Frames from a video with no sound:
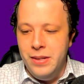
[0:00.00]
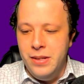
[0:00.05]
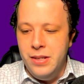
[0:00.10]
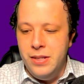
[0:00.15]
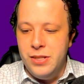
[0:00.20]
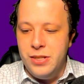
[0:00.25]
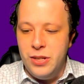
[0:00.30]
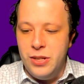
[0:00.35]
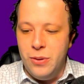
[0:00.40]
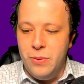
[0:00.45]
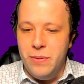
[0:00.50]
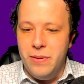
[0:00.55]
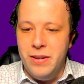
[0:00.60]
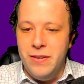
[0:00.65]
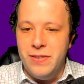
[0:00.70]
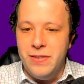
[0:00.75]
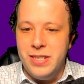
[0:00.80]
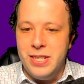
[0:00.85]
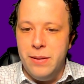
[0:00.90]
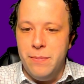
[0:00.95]
So if
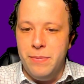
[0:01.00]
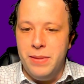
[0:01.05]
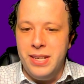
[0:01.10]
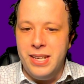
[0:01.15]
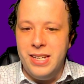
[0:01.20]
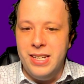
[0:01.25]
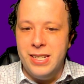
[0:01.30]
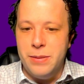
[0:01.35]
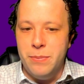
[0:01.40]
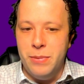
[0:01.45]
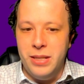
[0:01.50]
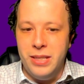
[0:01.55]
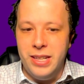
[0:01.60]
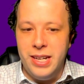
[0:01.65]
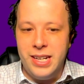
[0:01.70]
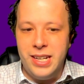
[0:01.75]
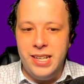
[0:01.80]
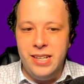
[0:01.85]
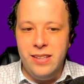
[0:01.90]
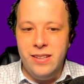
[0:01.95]
something is
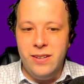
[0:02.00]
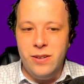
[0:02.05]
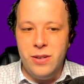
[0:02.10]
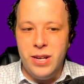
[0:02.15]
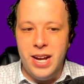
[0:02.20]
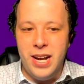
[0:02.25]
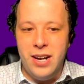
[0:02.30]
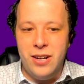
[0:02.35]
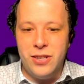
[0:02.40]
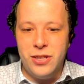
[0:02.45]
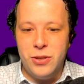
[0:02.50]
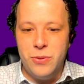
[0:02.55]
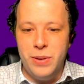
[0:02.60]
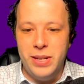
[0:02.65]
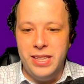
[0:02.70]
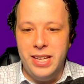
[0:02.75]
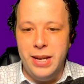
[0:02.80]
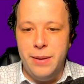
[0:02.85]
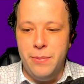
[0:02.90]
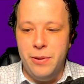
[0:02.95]
molecular, how should we
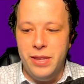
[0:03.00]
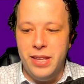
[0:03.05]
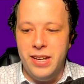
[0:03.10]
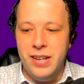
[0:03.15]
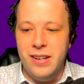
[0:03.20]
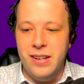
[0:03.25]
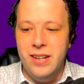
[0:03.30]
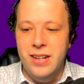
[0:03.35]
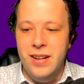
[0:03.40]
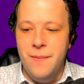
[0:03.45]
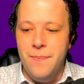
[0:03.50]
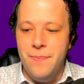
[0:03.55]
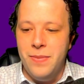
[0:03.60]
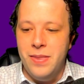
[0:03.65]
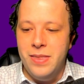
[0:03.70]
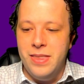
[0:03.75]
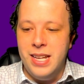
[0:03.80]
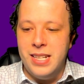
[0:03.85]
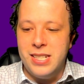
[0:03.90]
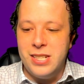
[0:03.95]
label that?
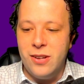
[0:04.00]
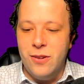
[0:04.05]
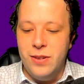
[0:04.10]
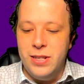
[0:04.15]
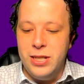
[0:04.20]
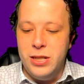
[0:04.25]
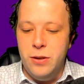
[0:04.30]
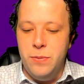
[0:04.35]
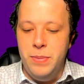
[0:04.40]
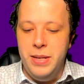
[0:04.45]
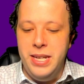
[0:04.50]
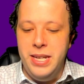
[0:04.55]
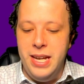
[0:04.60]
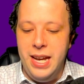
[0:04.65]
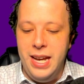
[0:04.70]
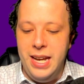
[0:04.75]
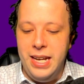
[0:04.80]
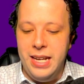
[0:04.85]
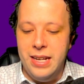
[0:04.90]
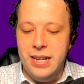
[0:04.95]
That's going to be
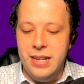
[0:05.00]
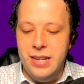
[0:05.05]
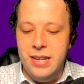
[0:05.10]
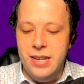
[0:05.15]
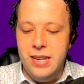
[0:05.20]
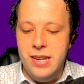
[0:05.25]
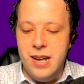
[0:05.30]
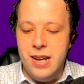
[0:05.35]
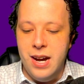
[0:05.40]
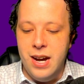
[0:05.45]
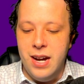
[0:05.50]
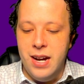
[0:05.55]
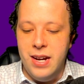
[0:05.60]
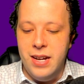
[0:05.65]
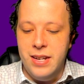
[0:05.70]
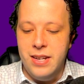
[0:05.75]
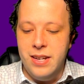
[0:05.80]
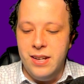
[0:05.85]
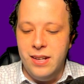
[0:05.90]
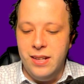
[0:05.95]
a
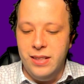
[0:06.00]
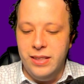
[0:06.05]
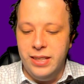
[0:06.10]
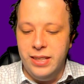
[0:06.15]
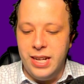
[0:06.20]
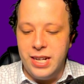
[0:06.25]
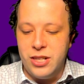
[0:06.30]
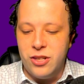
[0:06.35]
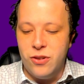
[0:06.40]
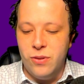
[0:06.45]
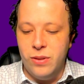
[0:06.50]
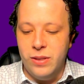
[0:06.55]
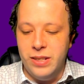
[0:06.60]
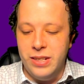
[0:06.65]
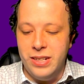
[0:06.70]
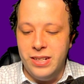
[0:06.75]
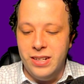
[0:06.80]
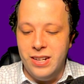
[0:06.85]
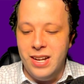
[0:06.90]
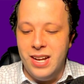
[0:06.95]
non-electrolyte
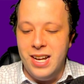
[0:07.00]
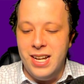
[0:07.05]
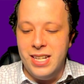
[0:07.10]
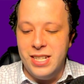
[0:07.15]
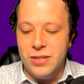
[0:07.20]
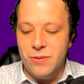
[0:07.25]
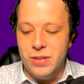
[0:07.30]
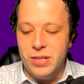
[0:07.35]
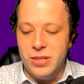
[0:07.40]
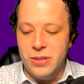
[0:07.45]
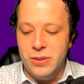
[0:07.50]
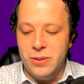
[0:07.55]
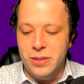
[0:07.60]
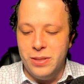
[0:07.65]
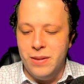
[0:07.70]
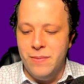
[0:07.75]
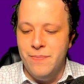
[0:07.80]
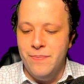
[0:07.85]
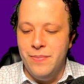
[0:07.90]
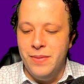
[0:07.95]
as a result.
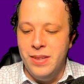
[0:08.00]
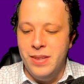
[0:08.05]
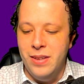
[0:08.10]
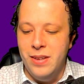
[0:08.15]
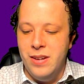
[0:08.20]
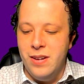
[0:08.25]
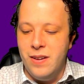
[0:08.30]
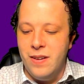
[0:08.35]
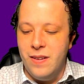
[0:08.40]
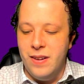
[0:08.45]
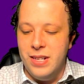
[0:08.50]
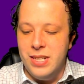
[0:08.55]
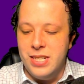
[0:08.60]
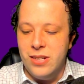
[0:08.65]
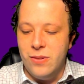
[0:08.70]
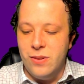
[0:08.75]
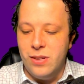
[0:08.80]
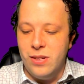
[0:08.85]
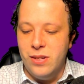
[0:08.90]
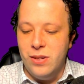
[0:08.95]
All right,
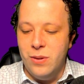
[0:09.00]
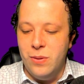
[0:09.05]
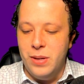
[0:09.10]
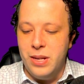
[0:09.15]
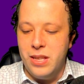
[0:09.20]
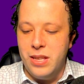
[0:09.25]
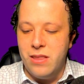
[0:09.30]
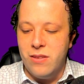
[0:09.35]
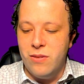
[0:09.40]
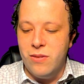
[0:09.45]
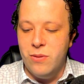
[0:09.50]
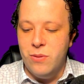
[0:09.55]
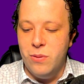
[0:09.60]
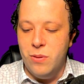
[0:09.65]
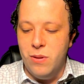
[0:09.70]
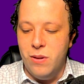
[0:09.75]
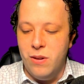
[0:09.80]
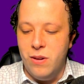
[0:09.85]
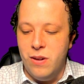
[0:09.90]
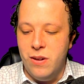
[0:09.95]
so going through
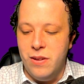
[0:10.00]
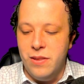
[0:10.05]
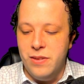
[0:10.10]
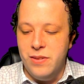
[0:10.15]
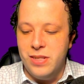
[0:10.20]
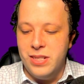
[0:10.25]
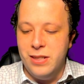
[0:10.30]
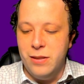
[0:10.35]
all those little